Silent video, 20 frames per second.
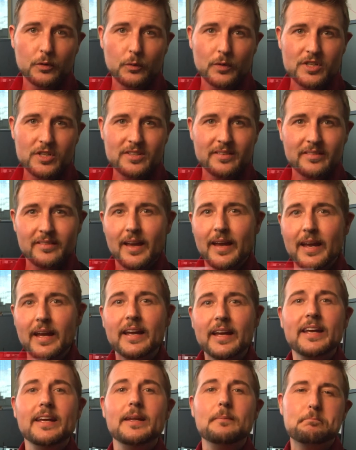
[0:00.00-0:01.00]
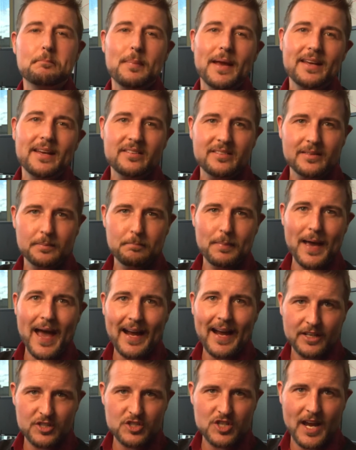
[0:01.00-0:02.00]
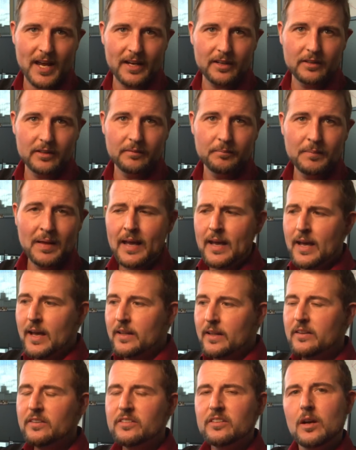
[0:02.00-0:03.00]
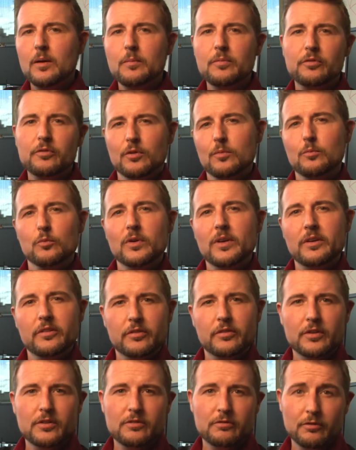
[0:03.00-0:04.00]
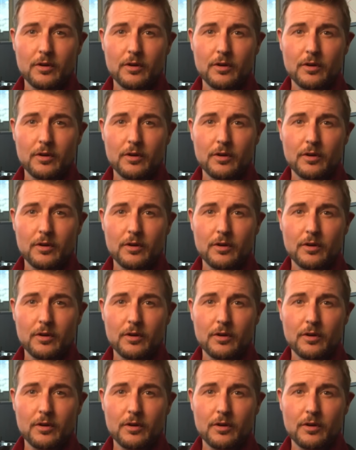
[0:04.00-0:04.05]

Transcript: which is a heat-based back channel. This comes from research